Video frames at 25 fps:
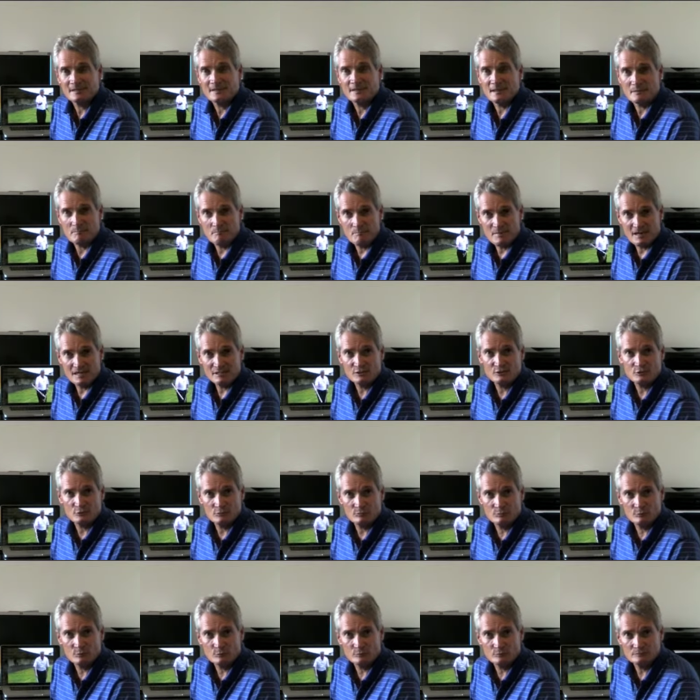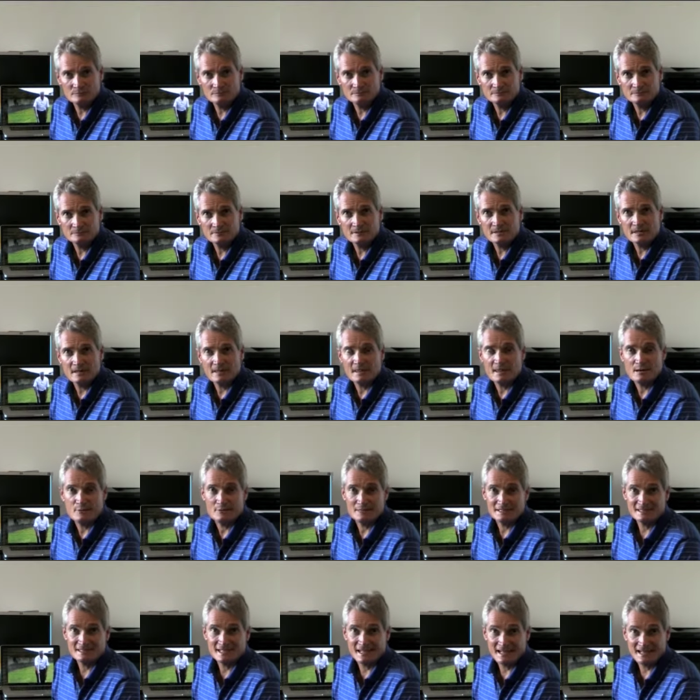they're measurable, they're
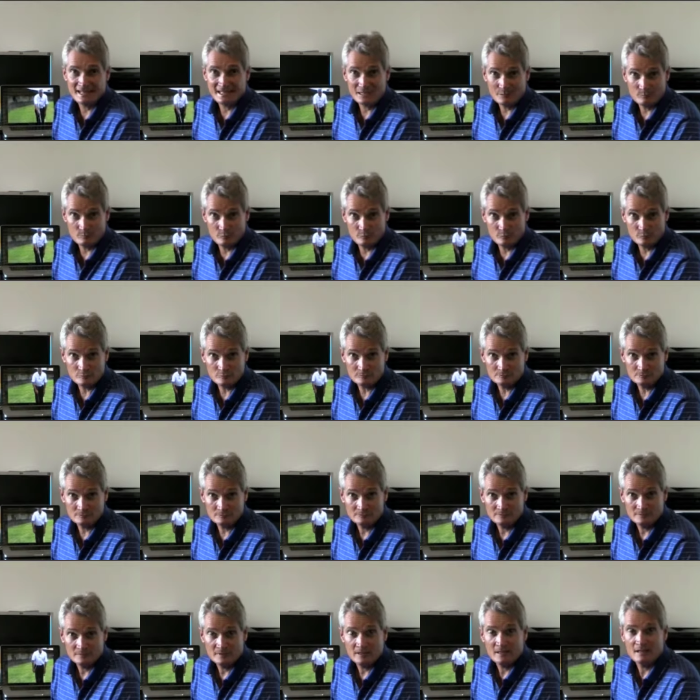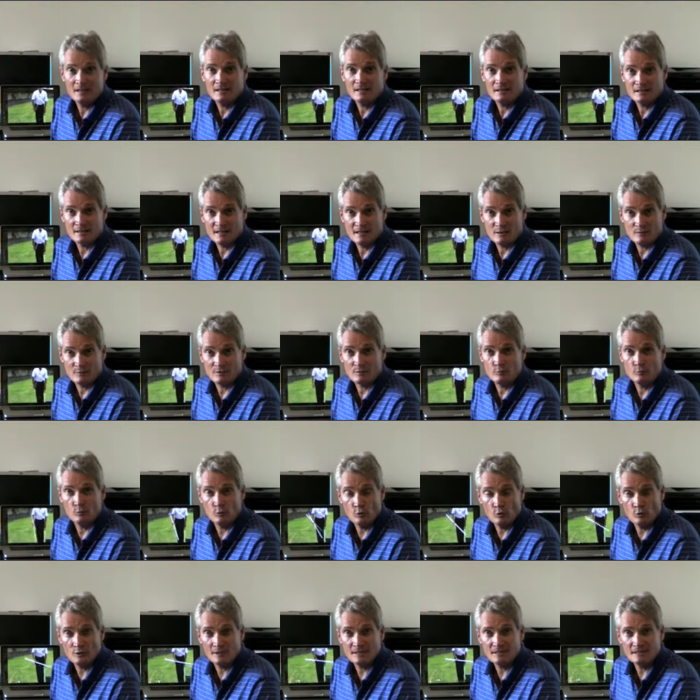attainable, they're
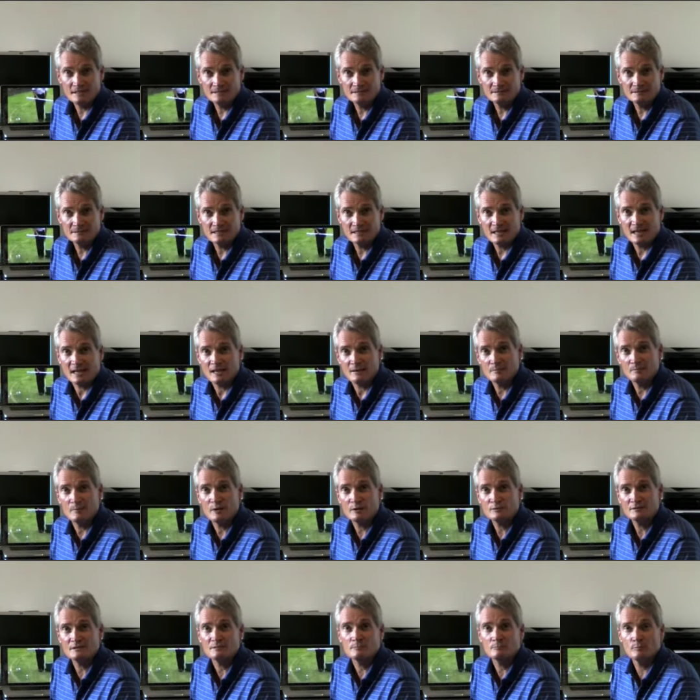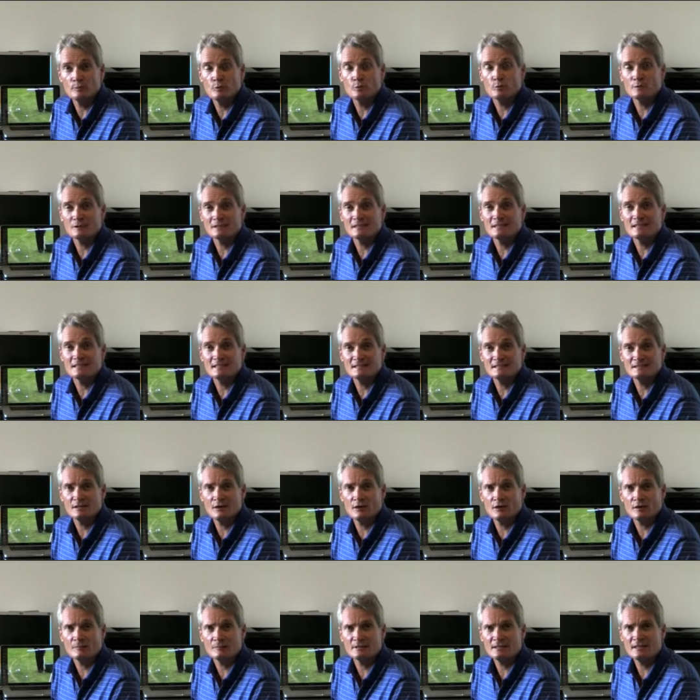rewarding, and most importantly, they're
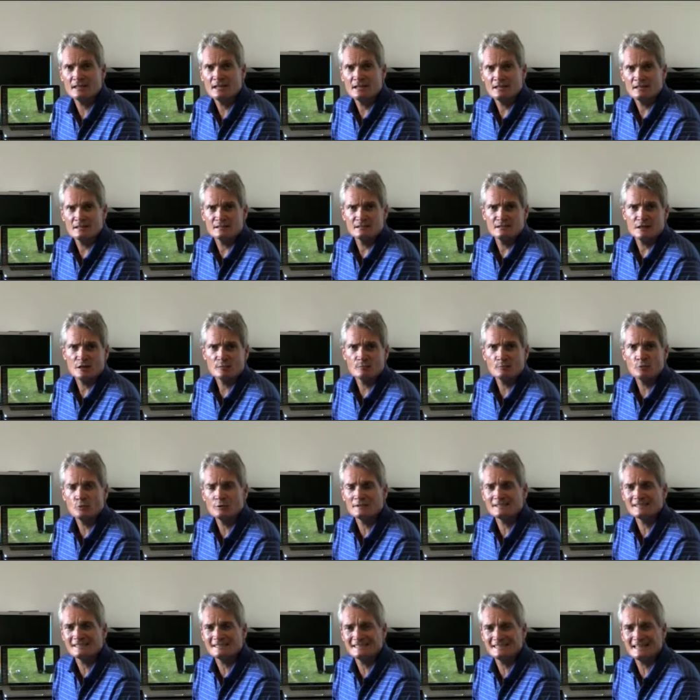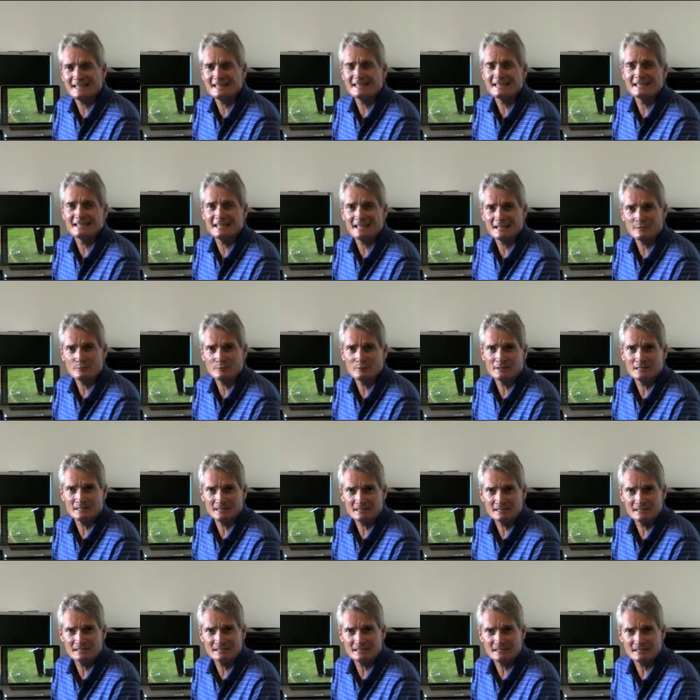timely. There's no point setting an
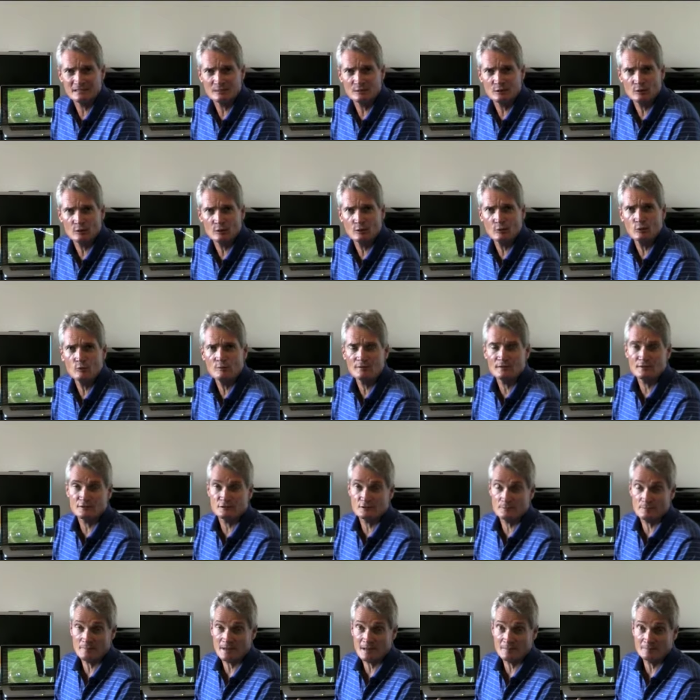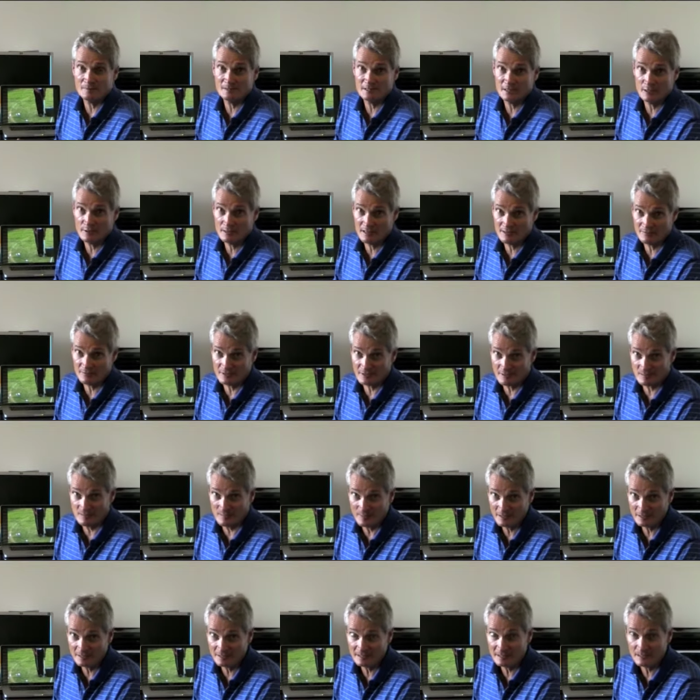unrealistic goal that you perhaps don't have the
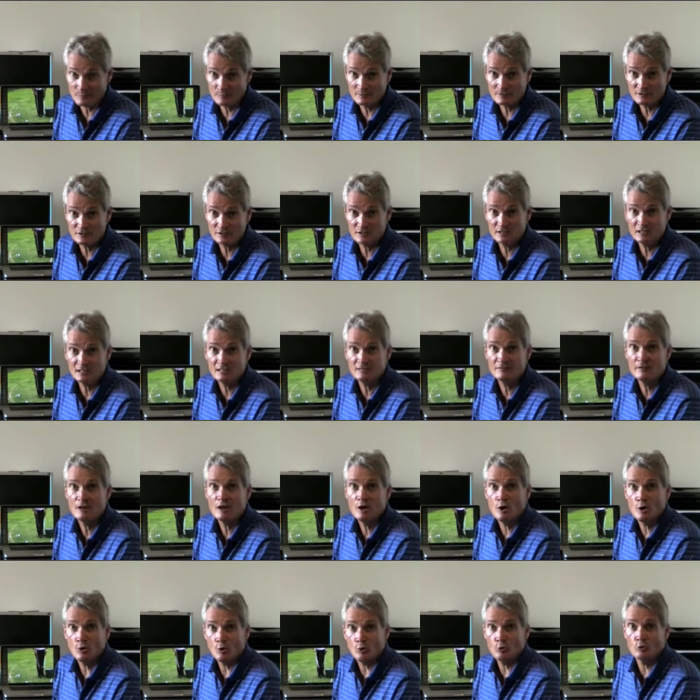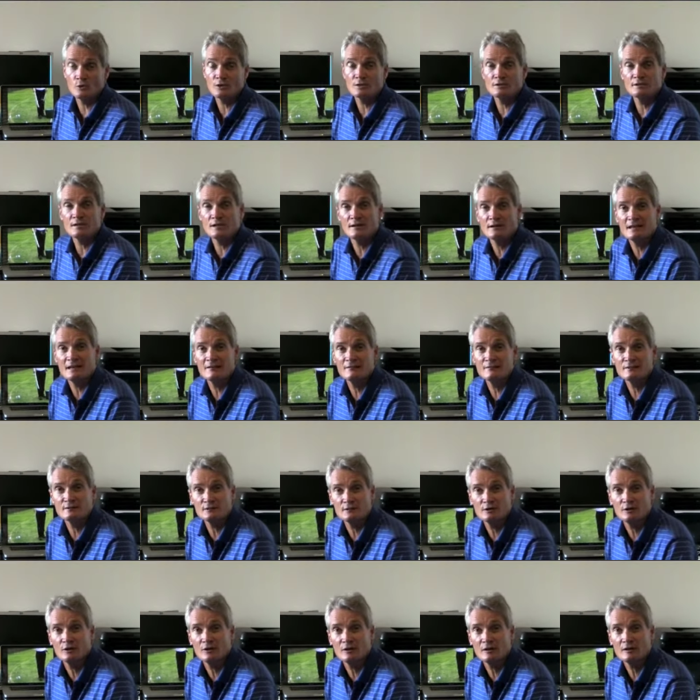ability to achieve, or you don't have the
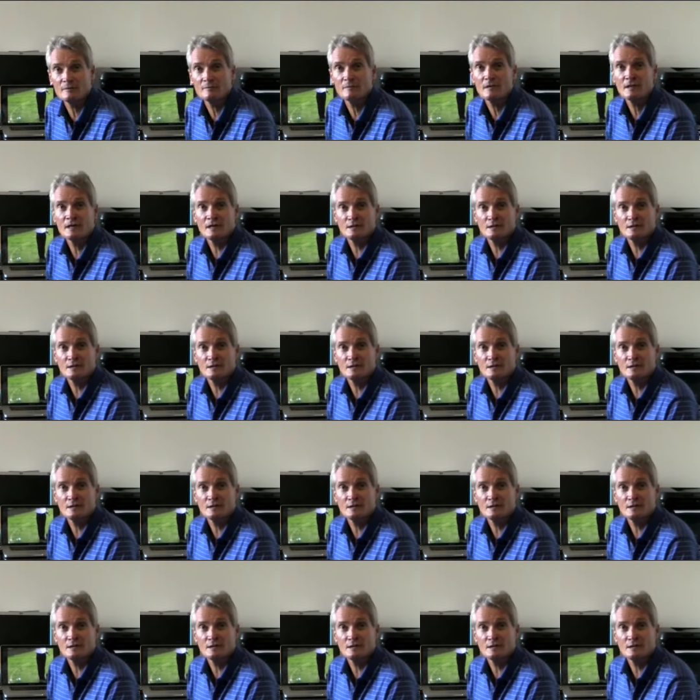time